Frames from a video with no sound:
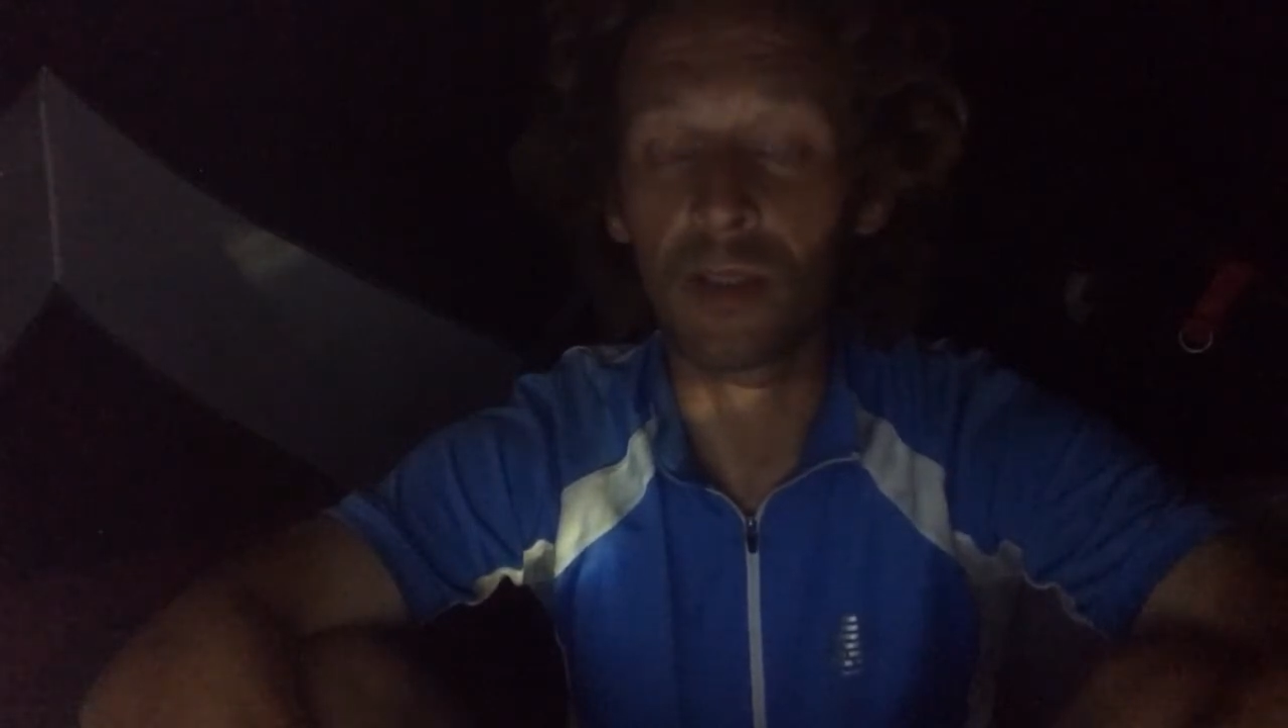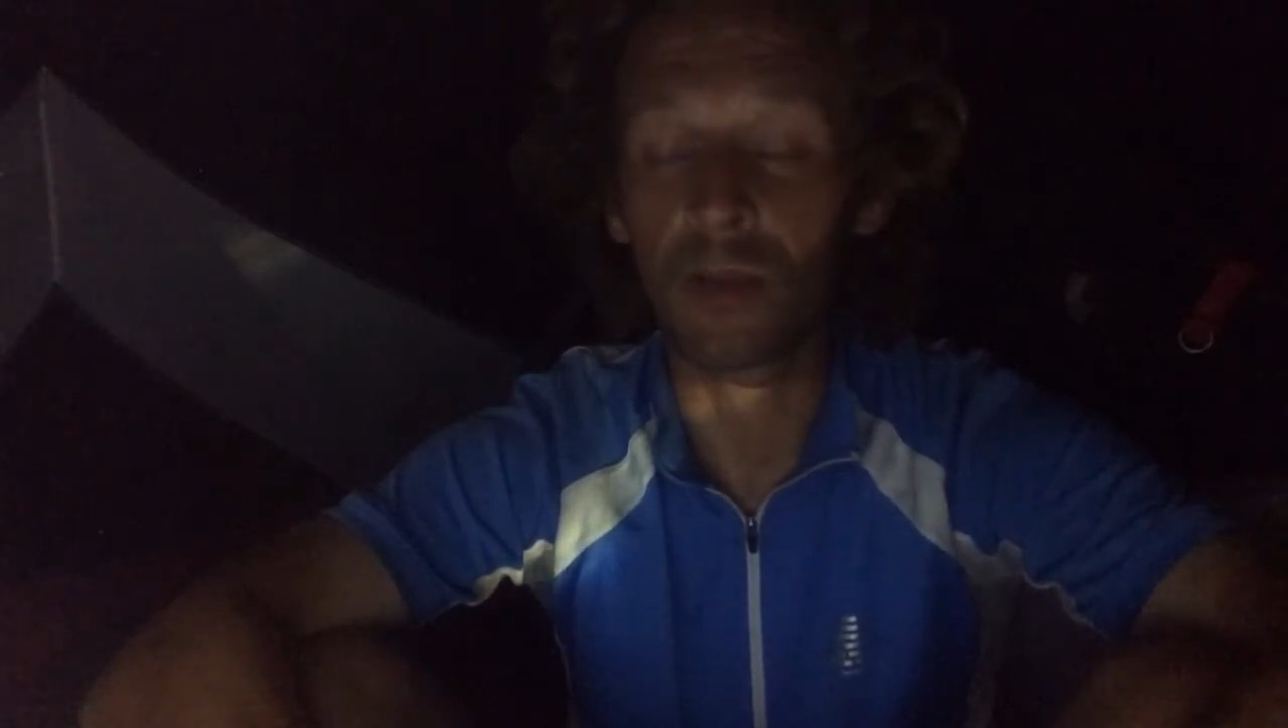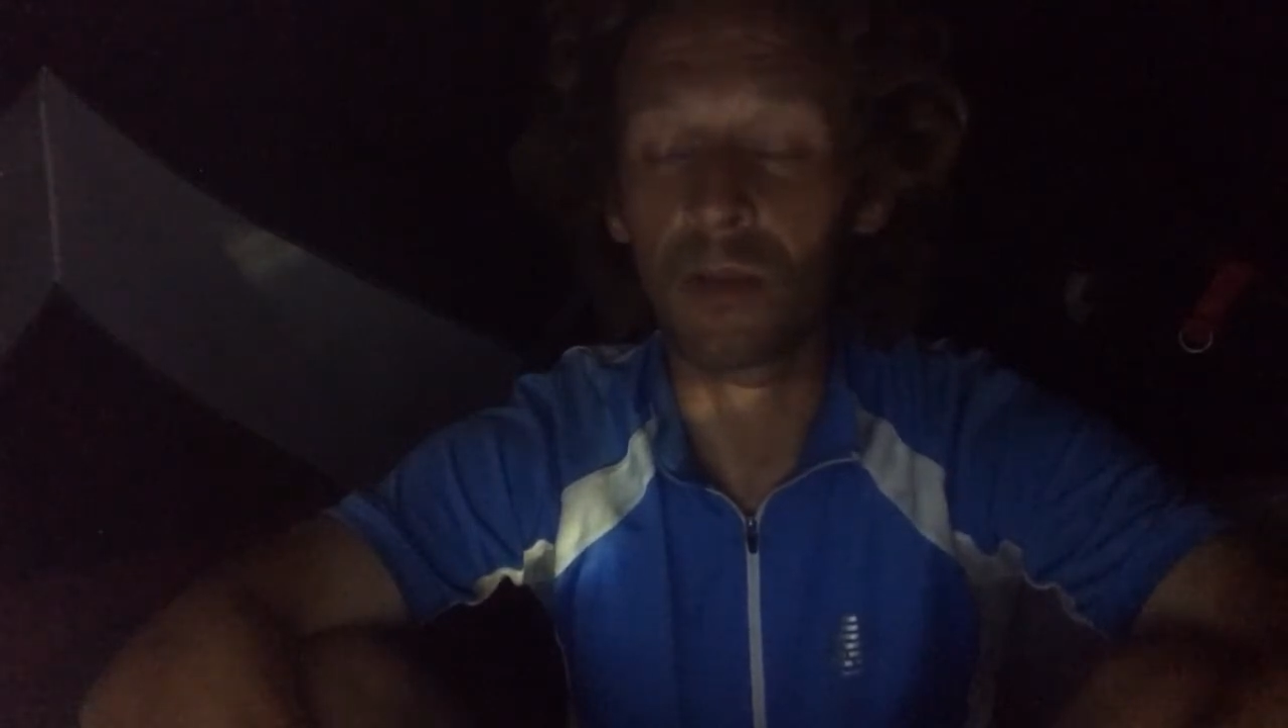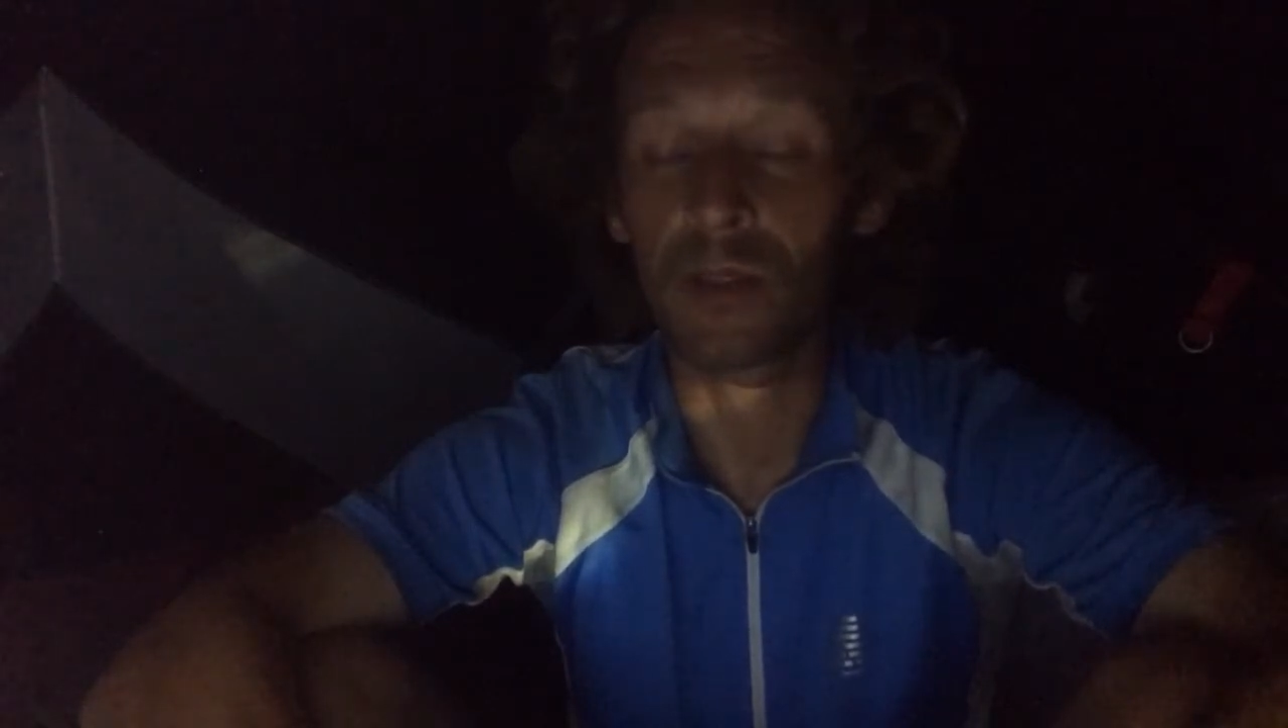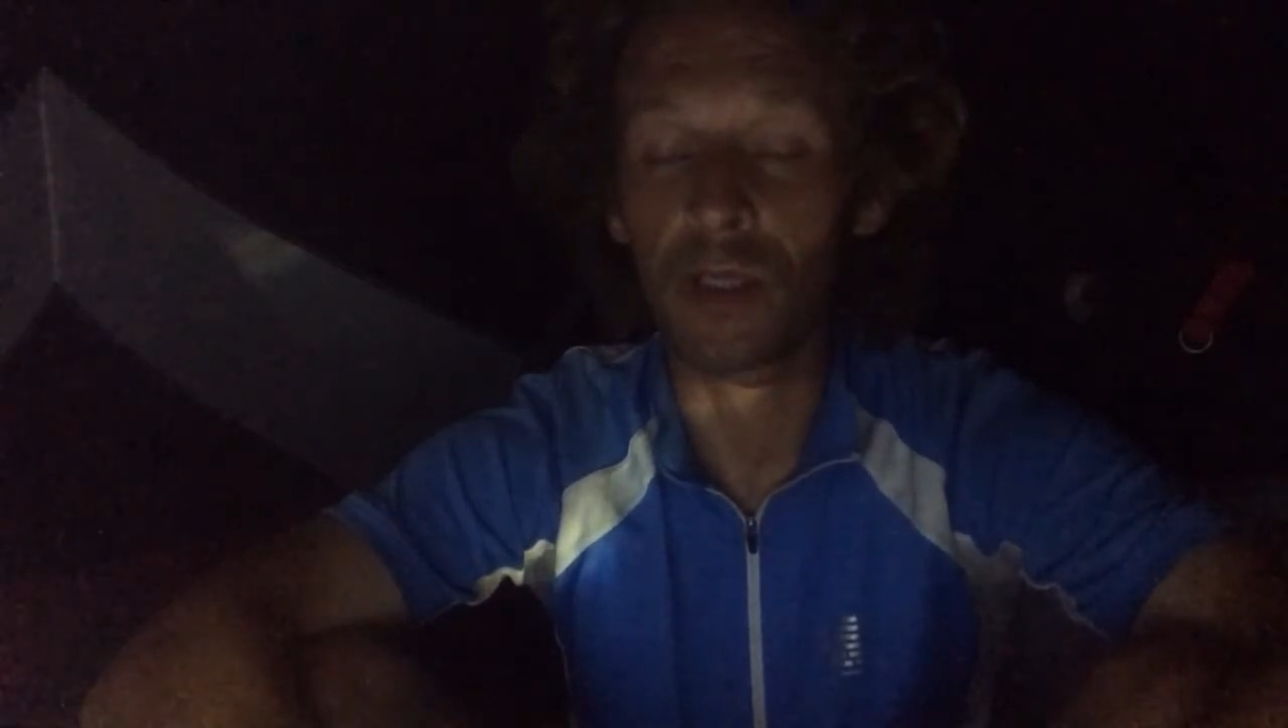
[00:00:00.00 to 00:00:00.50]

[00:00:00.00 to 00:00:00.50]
It was